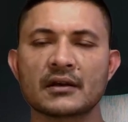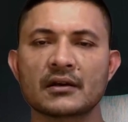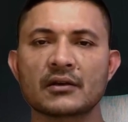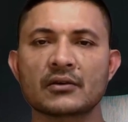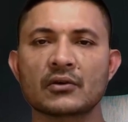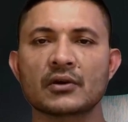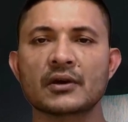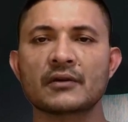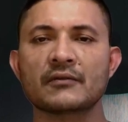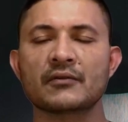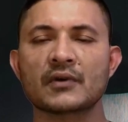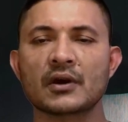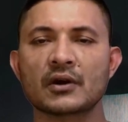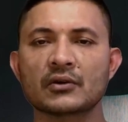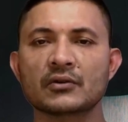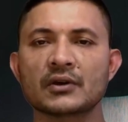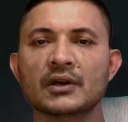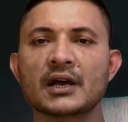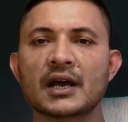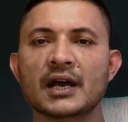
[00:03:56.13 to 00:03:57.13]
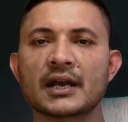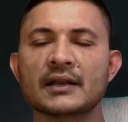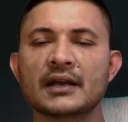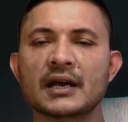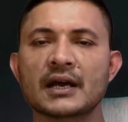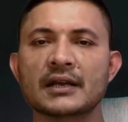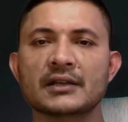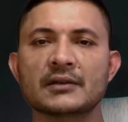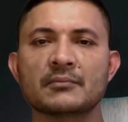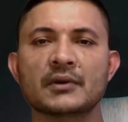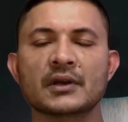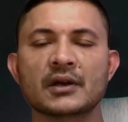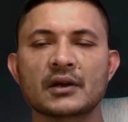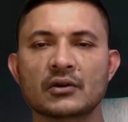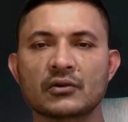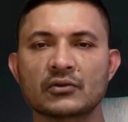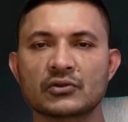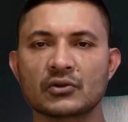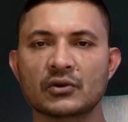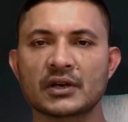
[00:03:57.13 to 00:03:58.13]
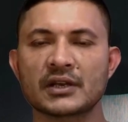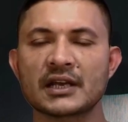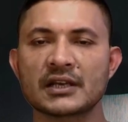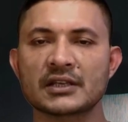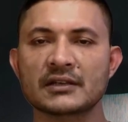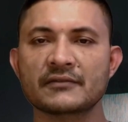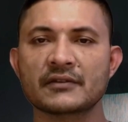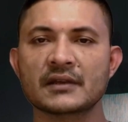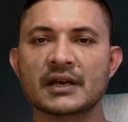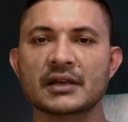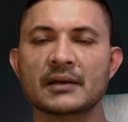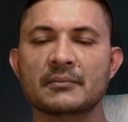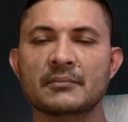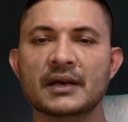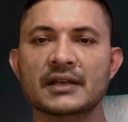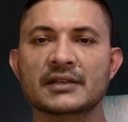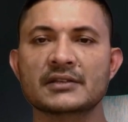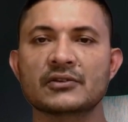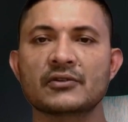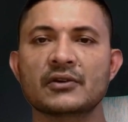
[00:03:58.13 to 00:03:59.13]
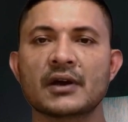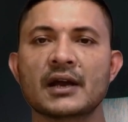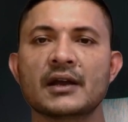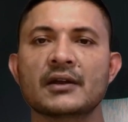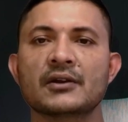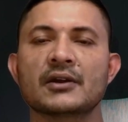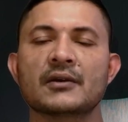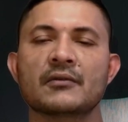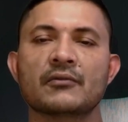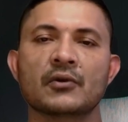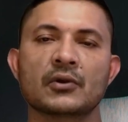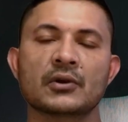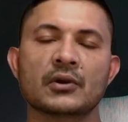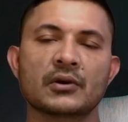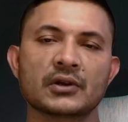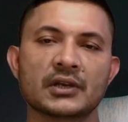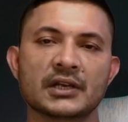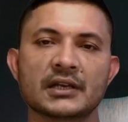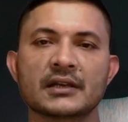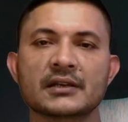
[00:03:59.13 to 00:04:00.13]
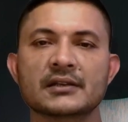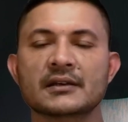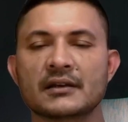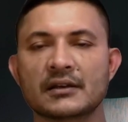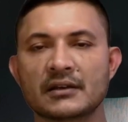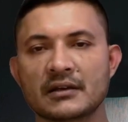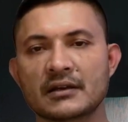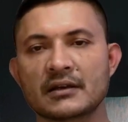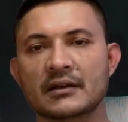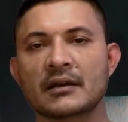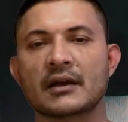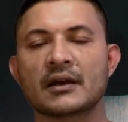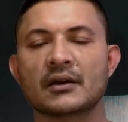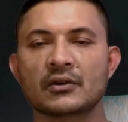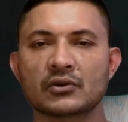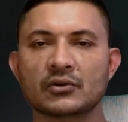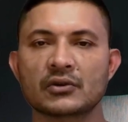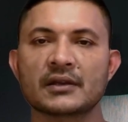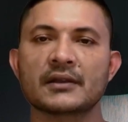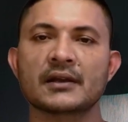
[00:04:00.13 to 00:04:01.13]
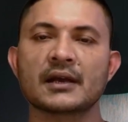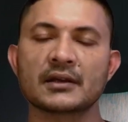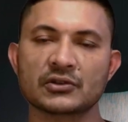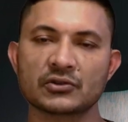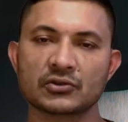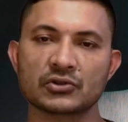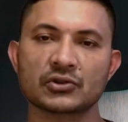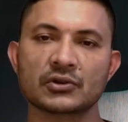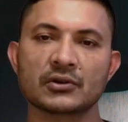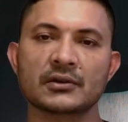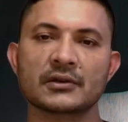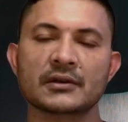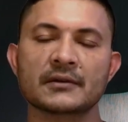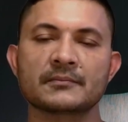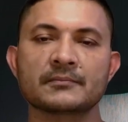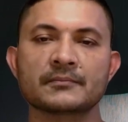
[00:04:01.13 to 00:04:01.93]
You can follow the guidelines below to identify the best strategy for your needs, including that you should.